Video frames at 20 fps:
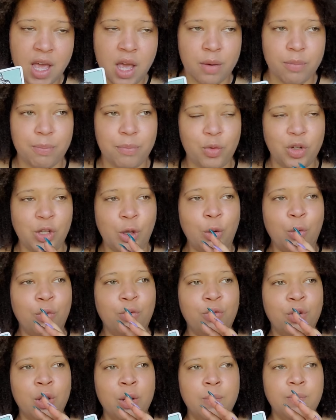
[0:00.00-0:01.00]
When
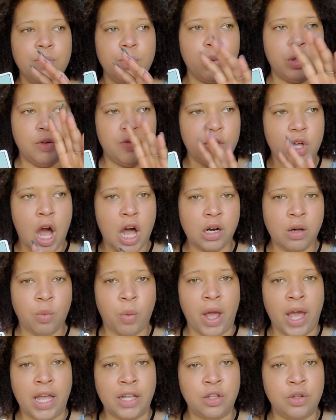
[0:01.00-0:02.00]
you've gone
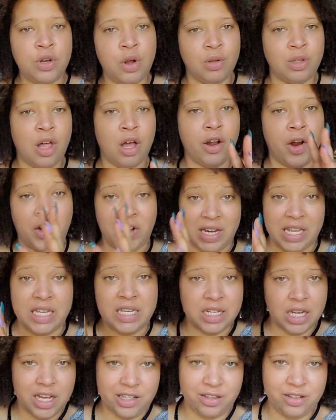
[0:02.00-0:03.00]
away and you no longer
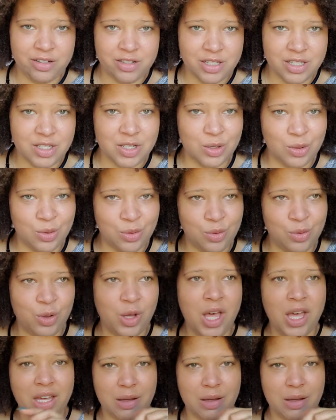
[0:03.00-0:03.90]
need others to